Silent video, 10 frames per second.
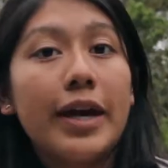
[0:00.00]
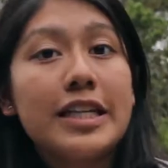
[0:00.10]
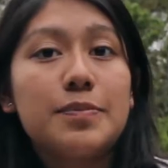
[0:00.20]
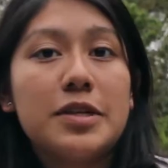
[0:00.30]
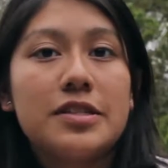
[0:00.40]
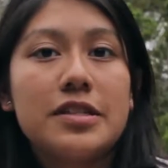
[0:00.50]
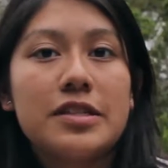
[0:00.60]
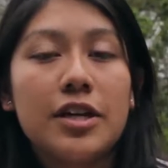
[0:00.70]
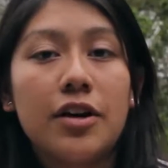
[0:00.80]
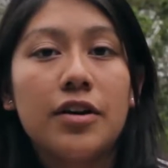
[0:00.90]
plant
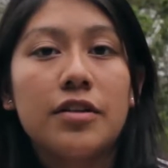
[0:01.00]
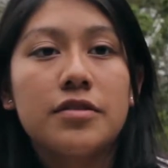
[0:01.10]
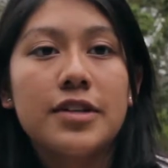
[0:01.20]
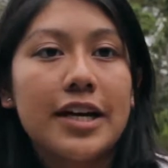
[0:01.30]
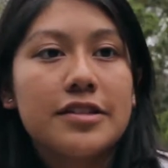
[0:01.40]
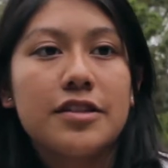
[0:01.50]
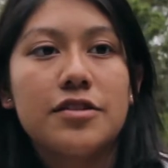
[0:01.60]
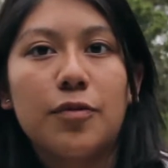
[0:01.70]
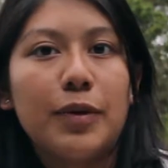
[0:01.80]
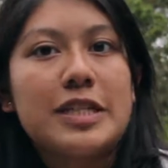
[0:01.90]
species here in
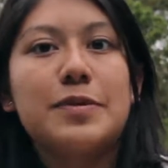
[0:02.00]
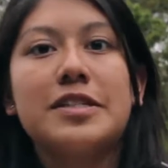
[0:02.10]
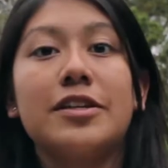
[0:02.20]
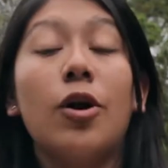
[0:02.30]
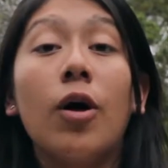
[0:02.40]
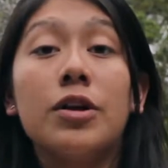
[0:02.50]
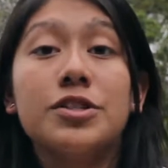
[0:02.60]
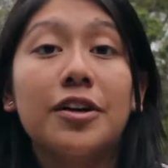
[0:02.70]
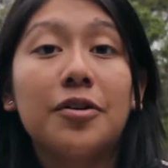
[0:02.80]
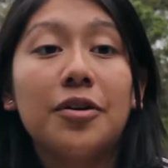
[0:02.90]
Texas, or plant species at all
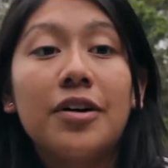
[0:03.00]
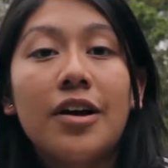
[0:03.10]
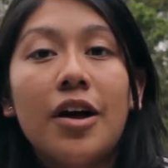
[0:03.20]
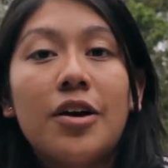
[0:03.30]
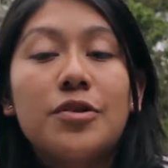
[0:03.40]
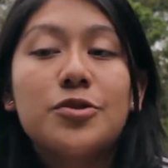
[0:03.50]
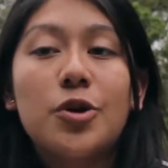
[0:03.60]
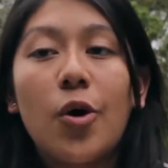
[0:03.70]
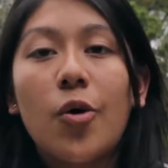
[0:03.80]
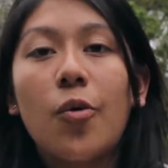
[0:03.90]
in general,
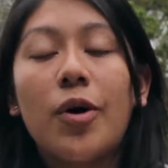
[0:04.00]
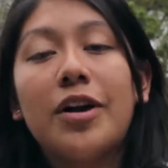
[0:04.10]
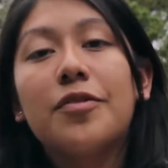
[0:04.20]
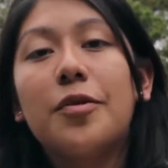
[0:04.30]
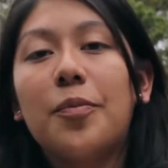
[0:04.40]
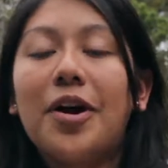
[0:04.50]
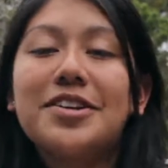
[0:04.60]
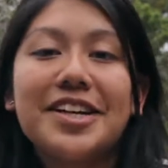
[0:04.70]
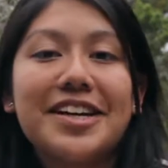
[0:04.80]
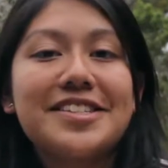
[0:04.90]
so one of the
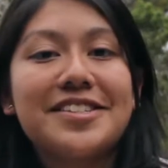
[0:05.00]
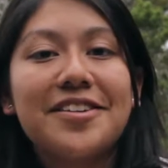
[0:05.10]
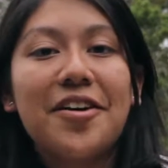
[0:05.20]
projects